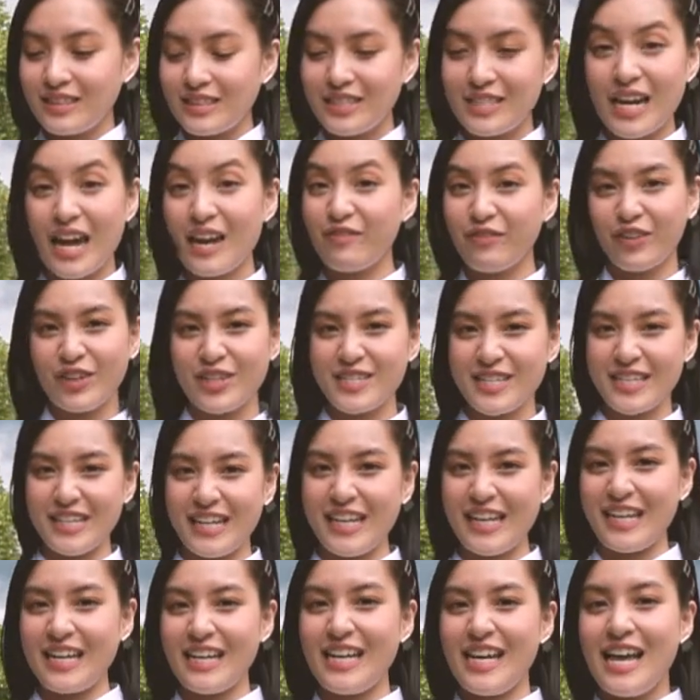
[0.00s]

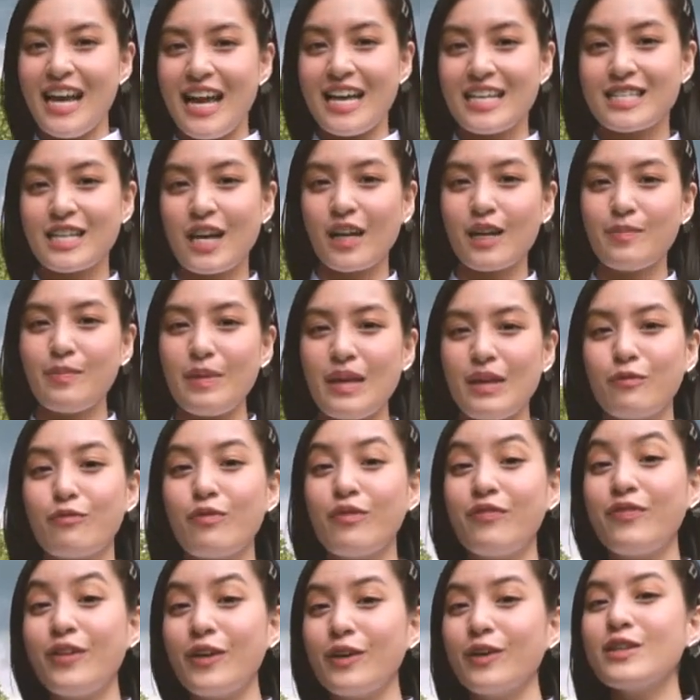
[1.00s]
diversity is going to be
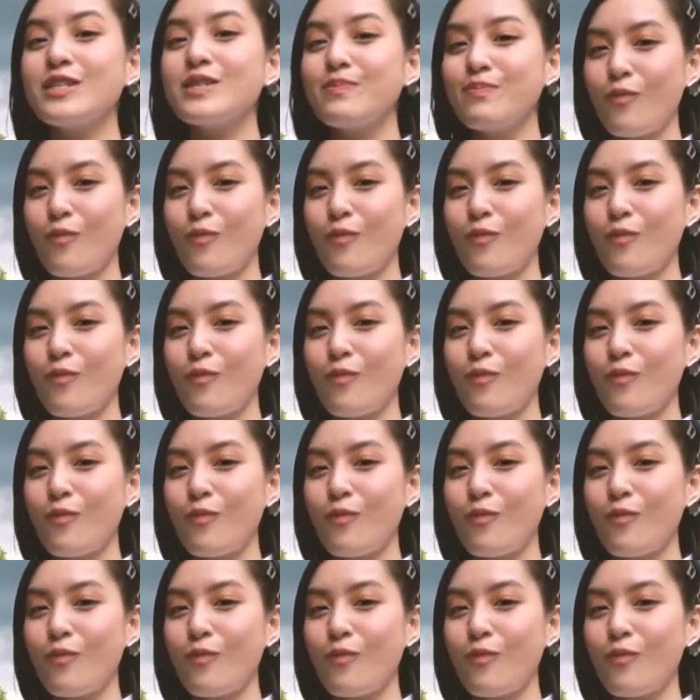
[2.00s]
revealed